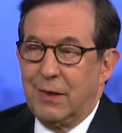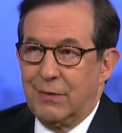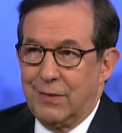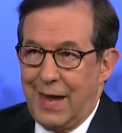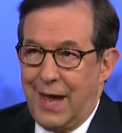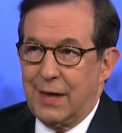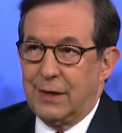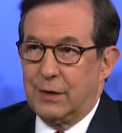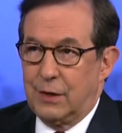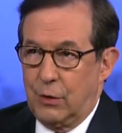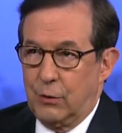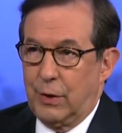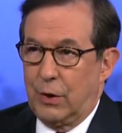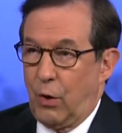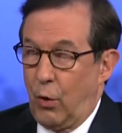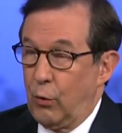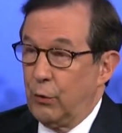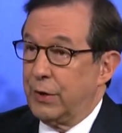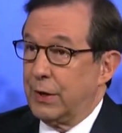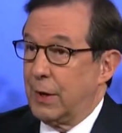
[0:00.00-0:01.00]
that hearing,
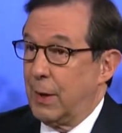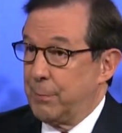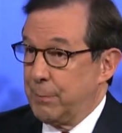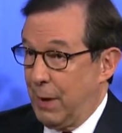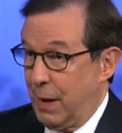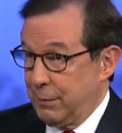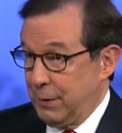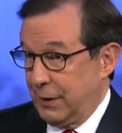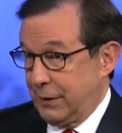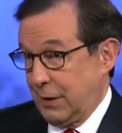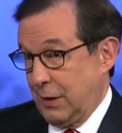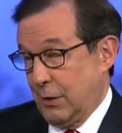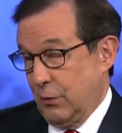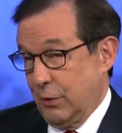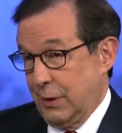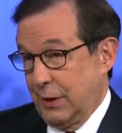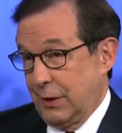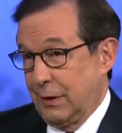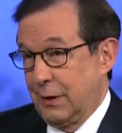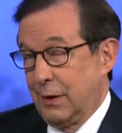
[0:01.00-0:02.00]
holding a public
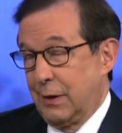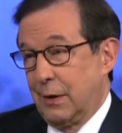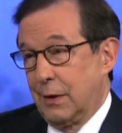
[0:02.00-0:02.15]
hearing